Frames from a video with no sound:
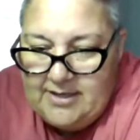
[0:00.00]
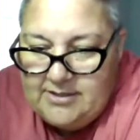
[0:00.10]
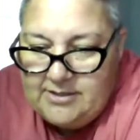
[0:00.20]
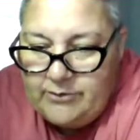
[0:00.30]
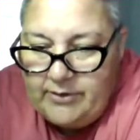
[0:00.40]

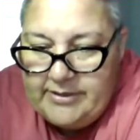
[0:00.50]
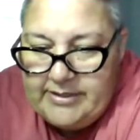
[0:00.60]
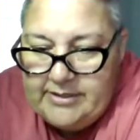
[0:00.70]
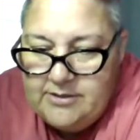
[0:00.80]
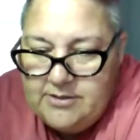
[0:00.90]

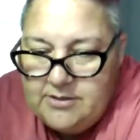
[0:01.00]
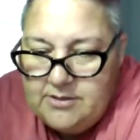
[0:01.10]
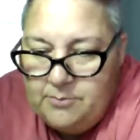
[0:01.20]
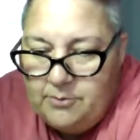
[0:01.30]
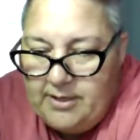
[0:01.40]
Scrolling
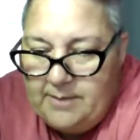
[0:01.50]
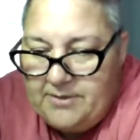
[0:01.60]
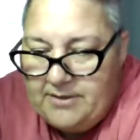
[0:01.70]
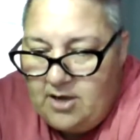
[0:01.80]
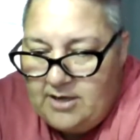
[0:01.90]
to pull up
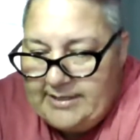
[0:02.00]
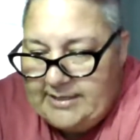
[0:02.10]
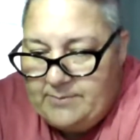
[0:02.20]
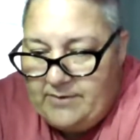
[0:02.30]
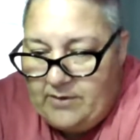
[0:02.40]
the contact
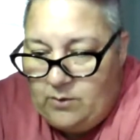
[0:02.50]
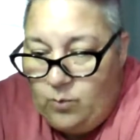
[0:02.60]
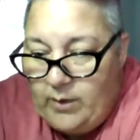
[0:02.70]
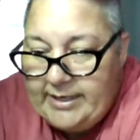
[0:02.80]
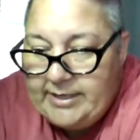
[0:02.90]
in my phone,
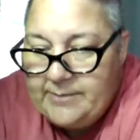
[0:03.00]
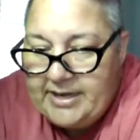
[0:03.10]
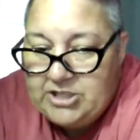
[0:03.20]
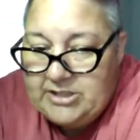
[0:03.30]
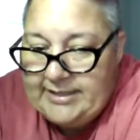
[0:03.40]
waiting
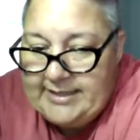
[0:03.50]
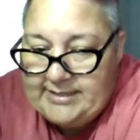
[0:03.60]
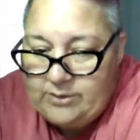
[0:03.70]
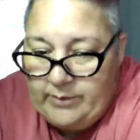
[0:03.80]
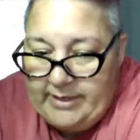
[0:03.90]
impatiently
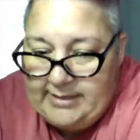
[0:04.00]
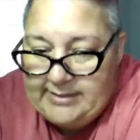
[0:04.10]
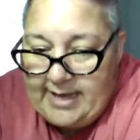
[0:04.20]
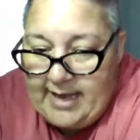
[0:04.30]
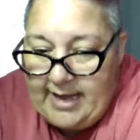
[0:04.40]
as it rings,
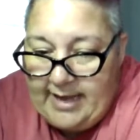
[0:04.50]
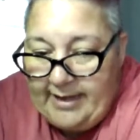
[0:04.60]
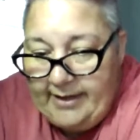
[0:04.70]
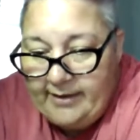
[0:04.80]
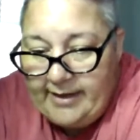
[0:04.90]
I
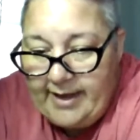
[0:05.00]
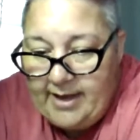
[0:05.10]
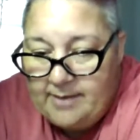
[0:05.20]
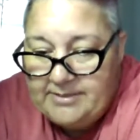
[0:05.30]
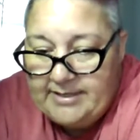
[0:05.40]
hail a
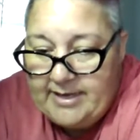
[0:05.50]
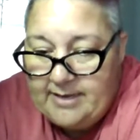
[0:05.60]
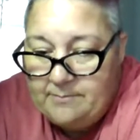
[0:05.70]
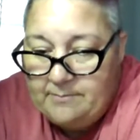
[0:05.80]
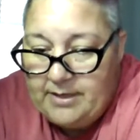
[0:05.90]
cab to
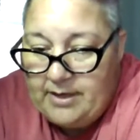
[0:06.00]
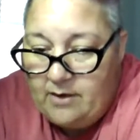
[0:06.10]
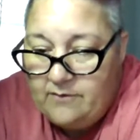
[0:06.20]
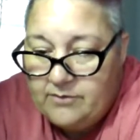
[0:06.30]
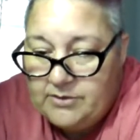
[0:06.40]
get me
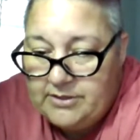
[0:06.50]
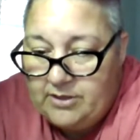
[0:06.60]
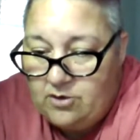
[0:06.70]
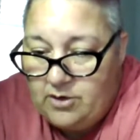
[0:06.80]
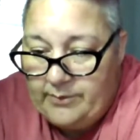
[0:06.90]
over to the
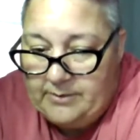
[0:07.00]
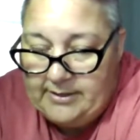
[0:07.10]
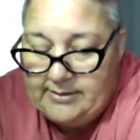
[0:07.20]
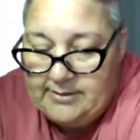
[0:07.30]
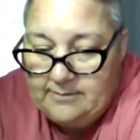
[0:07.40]
car rental
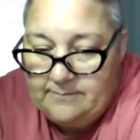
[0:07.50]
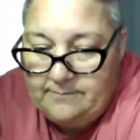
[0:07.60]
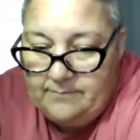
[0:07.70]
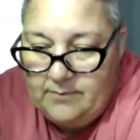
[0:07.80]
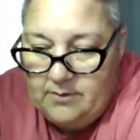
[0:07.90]
place.
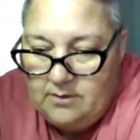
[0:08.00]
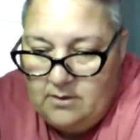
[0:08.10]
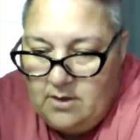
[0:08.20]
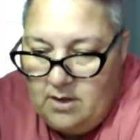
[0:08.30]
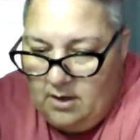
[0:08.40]

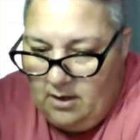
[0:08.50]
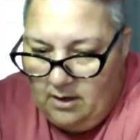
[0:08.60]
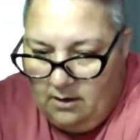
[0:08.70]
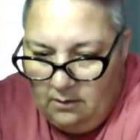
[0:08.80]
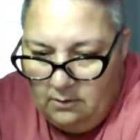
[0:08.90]

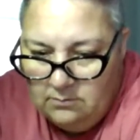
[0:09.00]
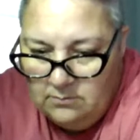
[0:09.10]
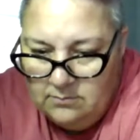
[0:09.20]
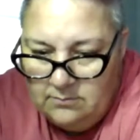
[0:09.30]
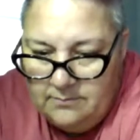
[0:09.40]
Hello?
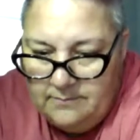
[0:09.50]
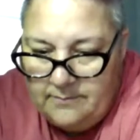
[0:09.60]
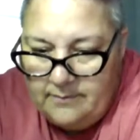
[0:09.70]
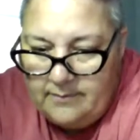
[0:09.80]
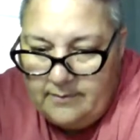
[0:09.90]

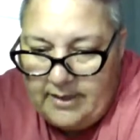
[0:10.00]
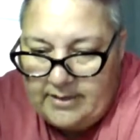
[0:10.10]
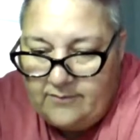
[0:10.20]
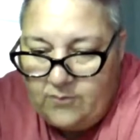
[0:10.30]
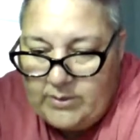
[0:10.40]

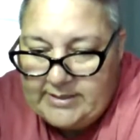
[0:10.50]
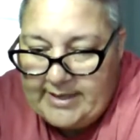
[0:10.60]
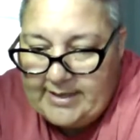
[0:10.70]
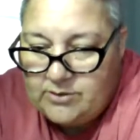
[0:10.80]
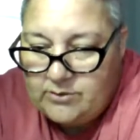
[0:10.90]
At the voice
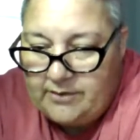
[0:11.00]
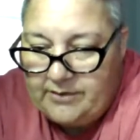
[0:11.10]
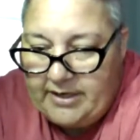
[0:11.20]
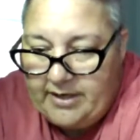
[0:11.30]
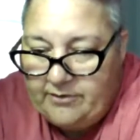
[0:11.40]
answering on
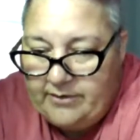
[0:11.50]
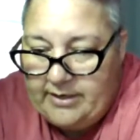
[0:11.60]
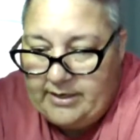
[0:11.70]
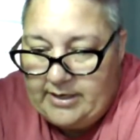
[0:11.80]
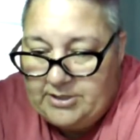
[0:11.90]
the other
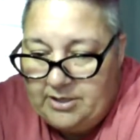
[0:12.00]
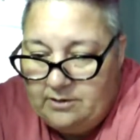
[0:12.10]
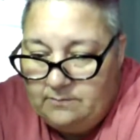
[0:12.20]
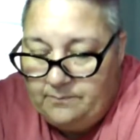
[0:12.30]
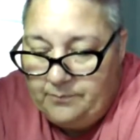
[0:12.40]
end, I
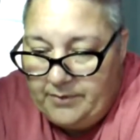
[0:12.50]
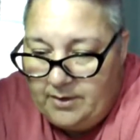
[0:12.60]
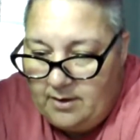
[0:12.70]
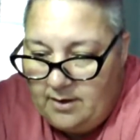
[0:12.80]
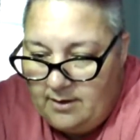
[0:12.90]
choke.
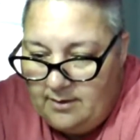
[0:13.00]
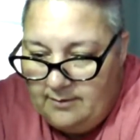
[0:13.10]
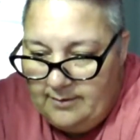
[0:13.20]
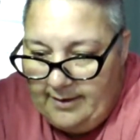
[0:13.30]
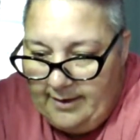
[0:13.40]

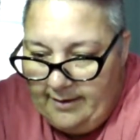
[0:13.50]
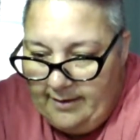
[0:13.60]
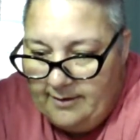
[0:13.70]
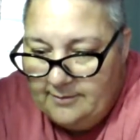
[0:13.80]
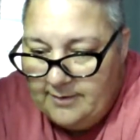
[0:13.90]

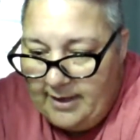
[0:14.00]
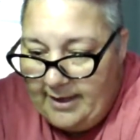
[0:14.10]
Hello?